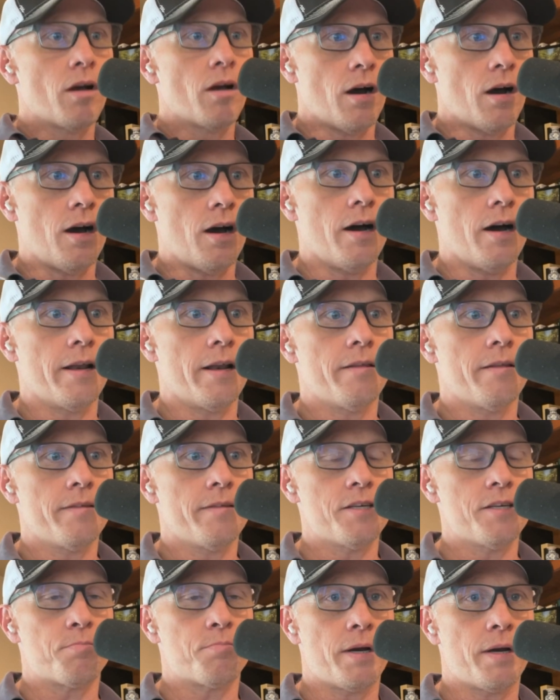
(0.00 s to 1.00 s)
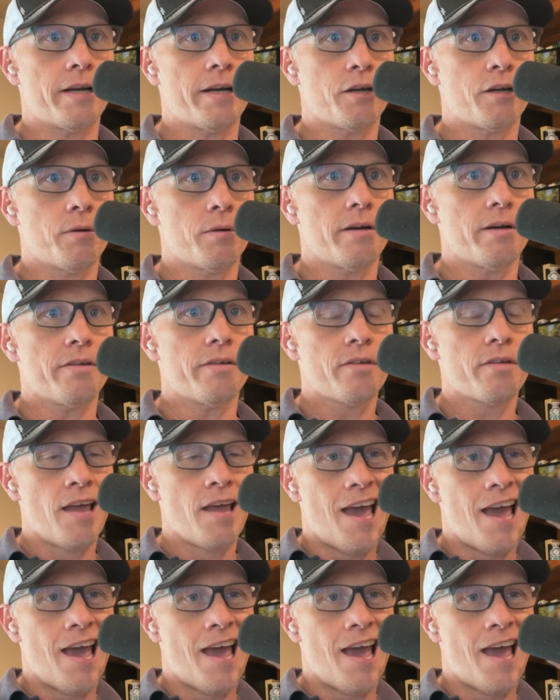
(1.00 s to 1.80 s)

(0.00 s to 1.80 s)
on these branded queries.